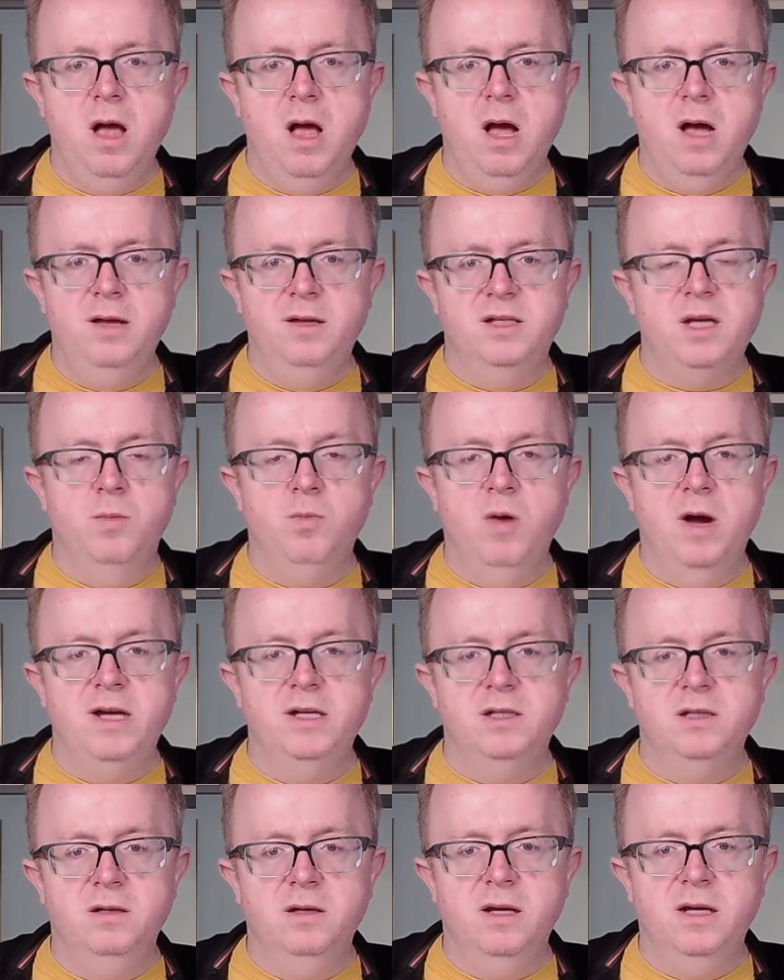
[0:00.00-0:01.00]
In some
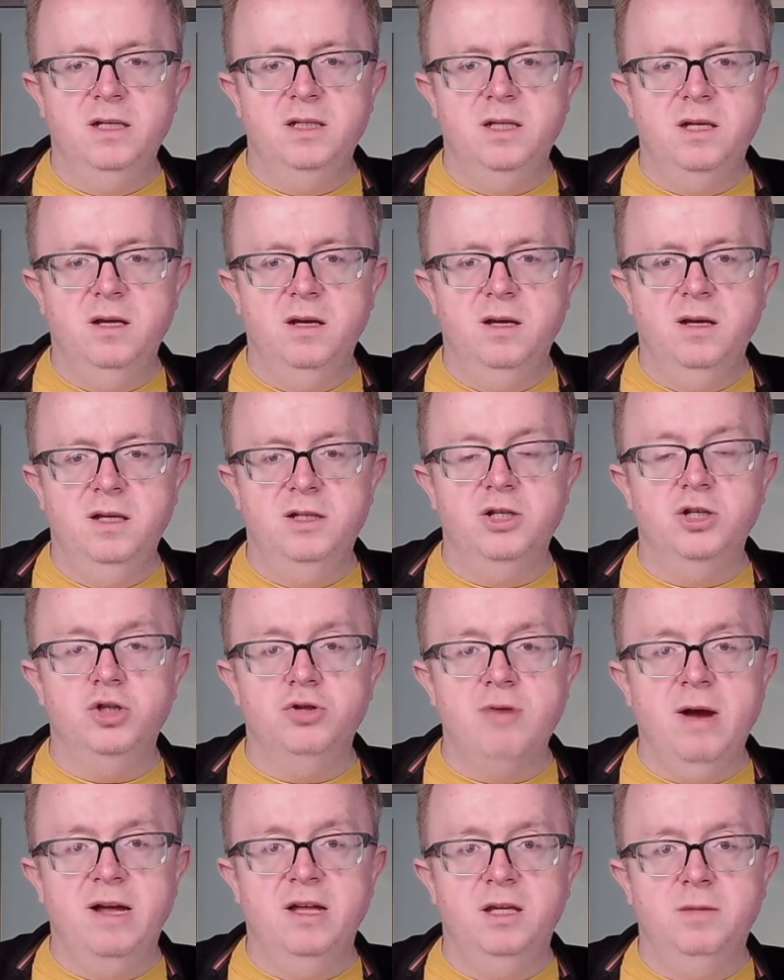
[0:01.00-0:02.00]
ways, it's a
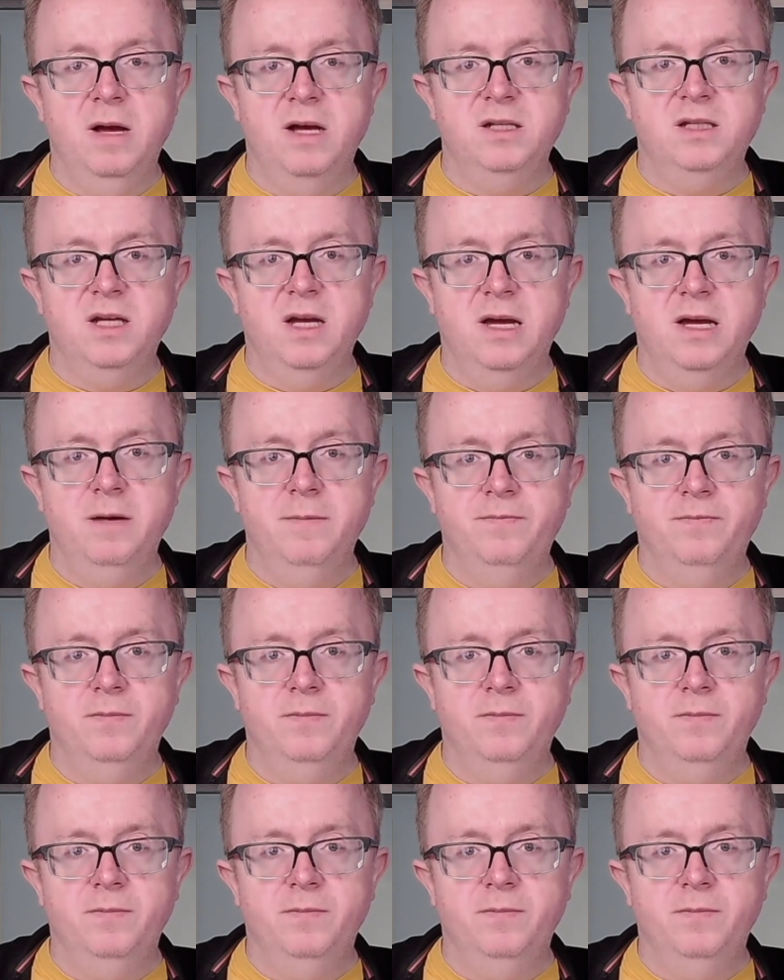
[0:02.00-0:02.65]
strength to be able to say,